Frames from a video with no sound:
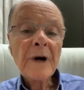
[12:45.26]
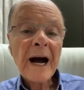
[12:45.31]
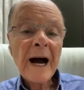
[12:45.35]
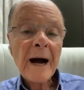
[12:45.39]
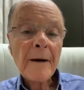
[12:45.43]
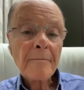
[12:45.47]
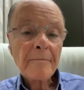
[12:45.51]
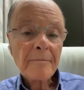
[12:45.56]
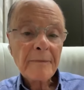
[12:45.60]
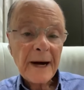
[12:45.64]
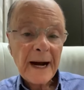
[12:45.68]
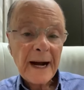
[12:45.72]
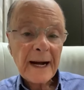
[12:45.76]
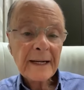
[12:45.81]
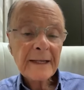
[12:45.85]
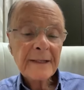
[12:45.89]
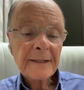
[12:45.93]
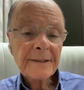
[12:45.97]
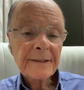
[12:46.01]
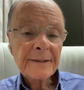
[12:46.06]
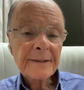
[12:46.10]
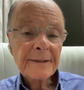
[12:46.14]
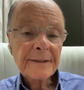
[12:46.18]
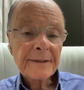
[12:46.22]
into
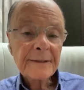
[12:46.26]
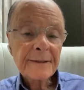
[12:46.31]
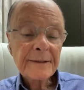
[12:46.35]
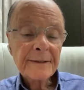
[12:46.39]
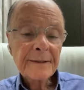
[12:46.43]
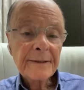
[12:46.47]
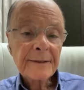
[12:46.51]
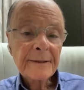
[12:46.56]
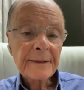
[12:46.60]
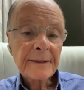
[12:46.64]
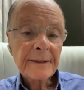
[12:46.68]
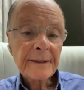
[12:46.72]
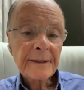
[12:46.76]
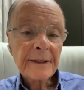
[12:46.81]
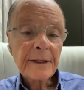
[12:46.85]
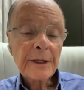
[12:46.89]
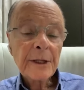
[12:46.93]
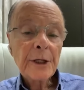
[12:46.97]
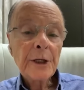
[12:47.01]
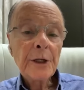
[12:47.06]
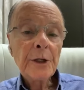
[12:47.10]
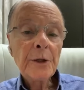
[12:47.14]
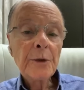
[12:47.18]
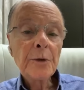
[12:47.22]
the
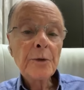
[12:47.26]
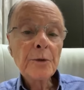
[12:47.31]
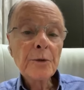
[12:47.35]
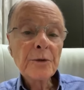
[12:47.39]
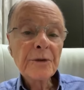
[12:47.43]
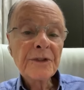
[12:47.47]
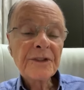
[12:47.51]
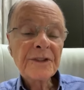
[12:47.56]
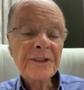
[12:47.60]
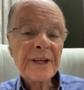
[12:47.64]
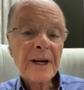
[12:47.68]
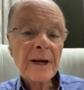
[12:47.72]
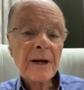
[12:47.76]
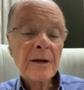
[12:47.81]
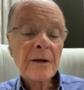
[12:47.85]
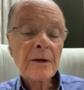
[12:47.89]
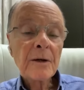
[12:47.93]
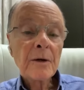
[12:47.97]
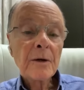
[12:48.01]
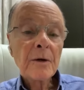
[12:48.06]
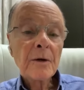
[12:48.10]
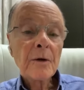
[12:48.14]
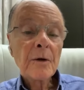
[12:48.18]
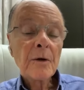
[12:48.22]
smooth talk of
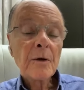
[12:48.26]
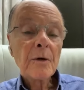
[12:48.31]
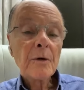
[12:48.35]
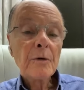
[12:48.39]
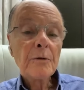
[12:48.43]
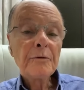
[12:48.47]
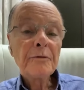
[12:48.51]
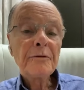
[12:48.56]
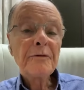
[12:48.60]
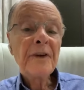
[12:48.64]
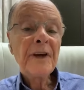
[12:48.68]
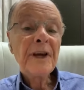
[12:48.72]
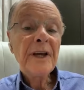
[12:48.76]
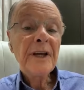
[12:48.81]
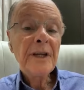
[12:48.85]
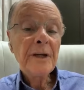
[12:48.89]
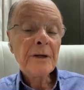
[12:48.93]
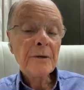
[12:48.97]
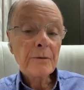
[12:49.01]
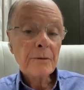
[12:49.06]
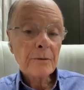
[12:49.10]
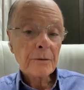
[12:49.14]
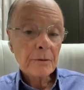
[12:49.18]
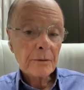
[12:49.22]
a
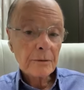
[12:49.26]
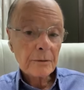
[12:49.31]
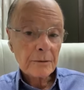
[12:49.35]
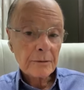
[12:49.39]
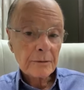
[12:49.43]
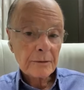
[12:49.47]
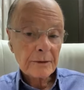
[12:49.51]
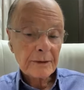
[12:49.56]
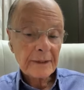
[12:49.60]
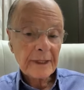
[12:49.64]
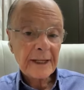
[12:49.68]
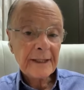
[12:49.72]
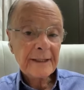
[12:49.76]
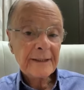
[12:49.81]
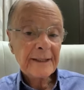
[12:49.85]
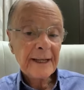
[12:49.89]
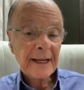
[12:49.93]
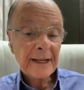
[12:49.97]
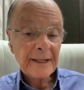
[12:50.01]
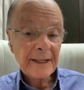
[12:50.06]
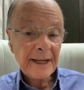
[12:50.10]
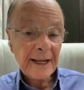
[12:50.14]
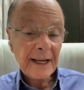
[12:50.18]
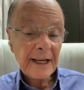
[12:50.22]
man who
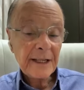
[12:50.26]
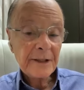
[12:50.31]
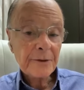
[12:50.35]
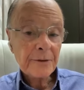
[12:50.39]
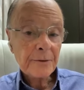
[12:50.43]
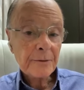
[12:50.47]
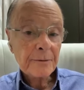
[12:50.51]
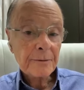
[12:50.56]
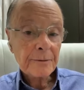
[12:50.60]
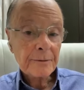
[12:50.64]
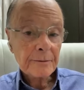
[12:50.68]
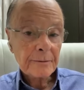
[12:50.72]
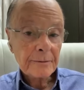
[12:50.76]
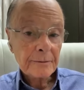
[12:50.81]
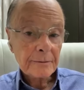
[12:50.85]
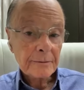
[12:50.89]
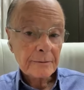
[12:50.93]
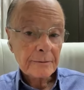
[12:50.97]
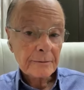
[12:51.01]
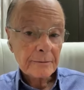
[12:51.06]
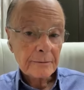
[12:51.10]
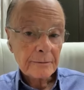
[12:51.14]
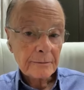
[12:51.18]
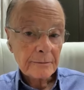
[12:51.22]
uses the
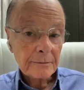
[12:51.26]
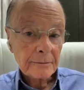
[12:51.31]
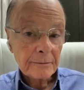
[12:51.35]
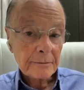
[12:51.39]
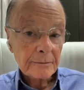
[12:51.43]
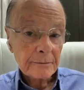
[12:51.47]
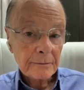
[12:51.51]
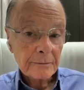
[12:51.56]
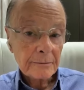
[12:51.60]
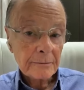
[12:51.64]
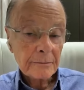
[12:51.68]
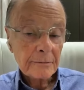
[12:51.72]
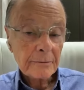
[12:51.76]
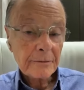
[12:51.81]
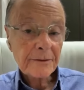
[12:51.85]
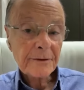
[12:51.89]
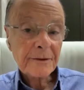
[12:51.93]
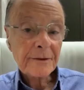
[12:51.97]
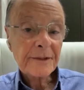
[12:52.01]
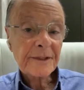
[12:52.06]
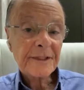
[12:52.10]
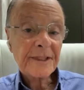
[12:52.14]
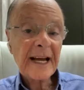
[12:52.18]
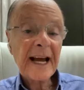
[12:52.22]
internet
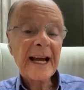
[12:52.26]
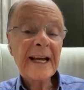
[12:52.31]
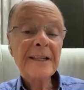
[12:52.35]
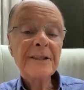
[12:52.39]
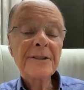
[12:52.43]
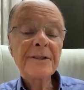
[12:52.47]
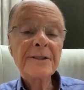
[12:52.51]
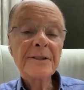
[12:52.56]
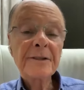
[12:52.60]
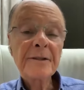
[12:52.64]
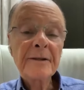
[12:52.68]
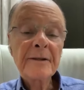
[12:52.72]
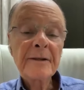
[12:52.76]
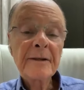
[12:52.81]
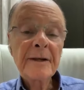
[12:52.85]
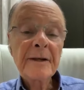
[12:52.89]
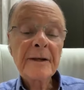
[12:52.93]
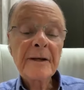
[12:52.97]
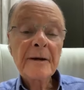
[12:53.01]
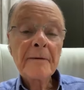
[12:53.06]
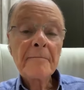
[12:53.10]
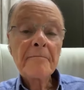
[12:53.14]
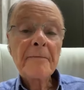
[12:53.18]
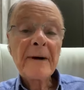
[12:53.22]
a
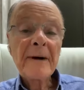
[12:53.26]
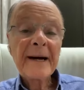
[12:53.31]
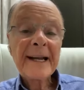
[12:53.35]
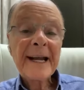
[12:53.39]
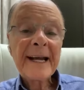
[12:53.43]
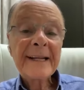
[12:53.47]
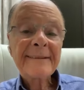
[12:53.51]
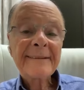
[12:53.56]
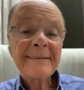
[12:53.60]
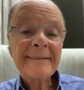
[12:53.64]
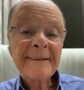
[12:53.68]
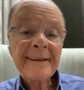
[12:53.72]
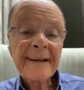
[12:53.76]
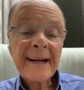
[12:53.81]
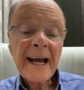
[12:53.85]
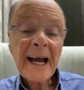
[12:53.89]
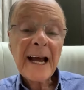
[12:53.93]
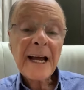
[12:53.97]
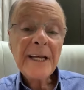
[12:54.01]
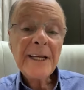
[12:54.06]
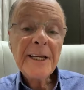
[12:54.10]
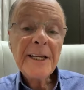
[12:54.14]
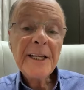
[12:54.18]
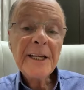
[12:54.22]
website
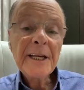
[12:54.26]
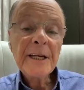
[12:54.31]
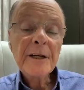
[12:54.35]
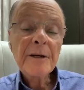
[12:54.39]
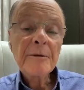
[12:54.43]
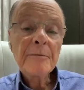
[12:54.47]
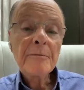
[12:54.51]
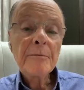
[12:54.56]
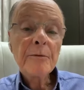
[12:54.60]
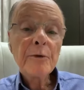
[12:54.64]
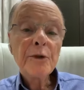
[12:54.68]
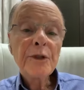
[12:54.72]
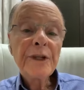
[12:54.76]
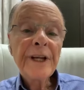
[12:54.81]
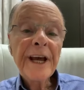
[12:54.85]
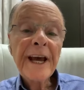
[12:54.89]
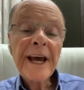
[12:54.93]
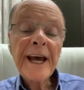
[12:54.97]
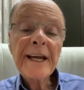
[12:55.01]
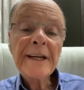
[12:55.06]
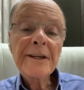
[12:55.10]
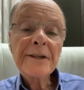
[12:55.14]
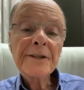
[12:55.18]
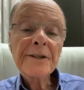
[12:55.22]
to
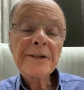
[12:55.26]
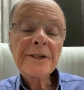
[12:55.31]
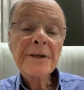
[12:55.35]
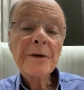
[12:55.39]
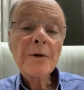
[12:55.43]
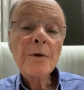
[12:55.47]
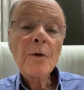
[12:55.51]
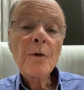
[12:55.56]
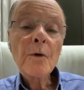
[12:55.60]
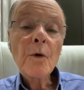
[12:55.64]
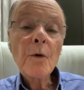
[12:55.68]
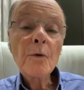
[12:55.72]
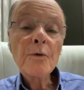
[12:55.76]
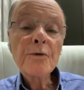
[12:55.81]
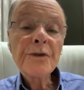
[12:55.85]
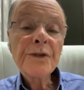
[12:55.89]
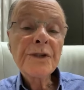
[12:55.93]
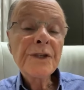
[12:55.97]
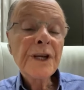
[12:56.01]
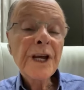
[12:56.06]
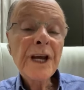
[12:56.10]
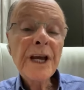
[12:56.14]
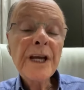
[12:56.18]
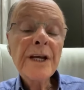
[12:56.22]
attract women
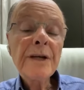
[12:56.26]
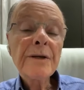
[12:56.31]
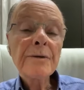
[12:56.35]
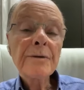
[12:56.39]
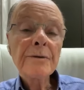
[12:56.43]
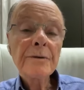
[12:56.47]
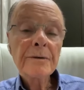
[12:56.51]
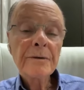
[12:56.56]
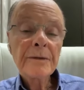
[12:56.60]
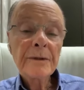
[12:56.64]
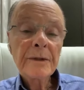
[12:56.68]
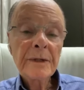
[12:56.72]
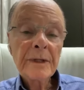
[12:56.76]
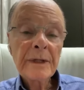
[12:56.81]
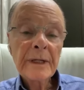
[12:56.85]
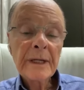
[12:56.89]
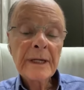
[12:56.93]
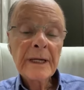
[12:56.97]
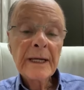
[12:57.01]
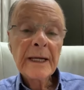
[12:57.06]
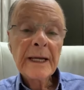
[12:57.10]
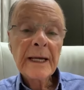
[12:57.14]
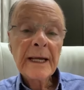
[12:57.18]
who have money.